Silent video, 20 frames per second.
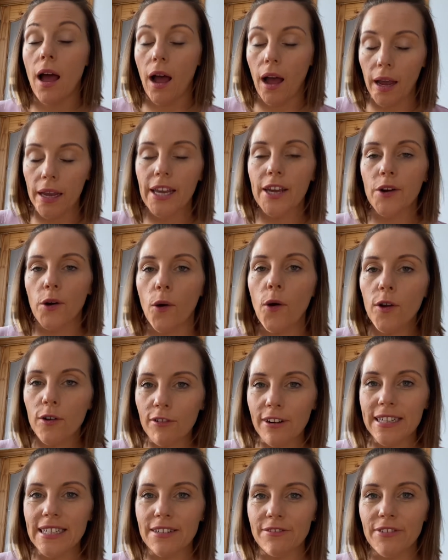I can
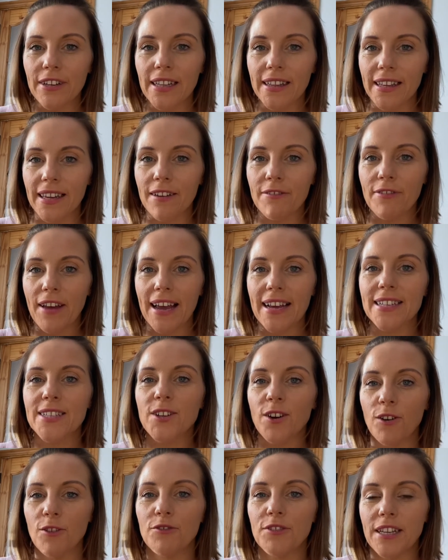already feel the effects
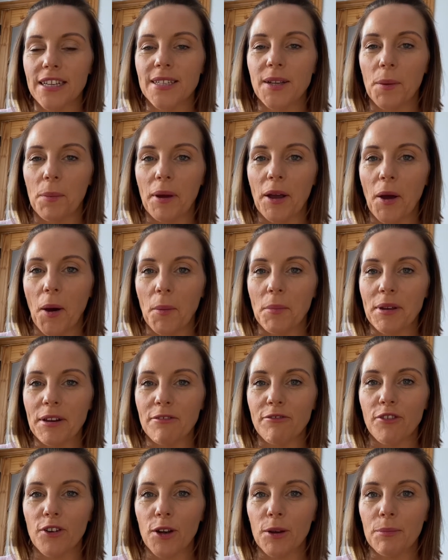of this up and coming
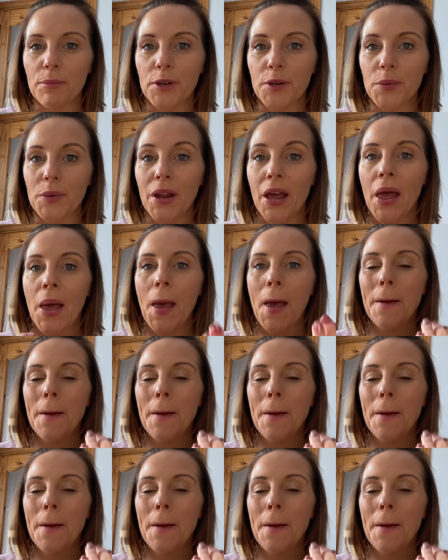full moon.